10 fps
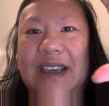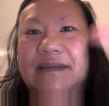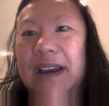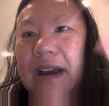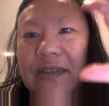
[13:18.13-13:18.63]

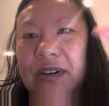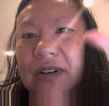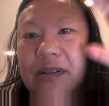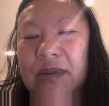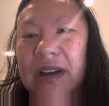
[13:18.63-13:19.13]

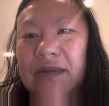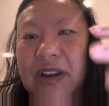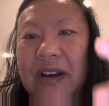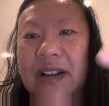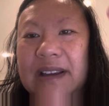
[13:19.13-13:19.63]
cover or whatever
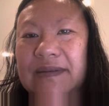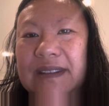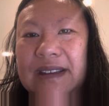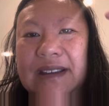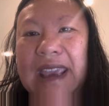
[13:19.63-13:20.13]
you call
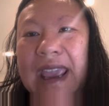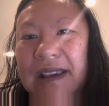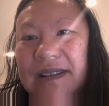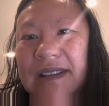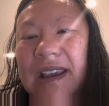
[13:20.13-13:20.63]
it, the
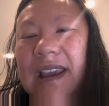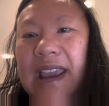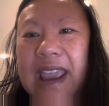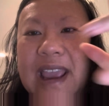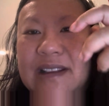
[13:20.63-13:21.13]
case,
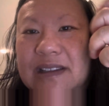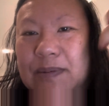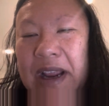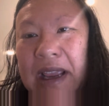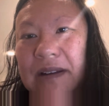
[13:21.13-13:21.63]
and
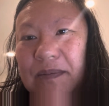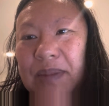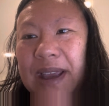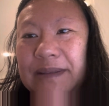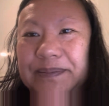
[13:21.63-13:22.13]
spray it.
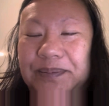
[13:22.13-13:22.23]
But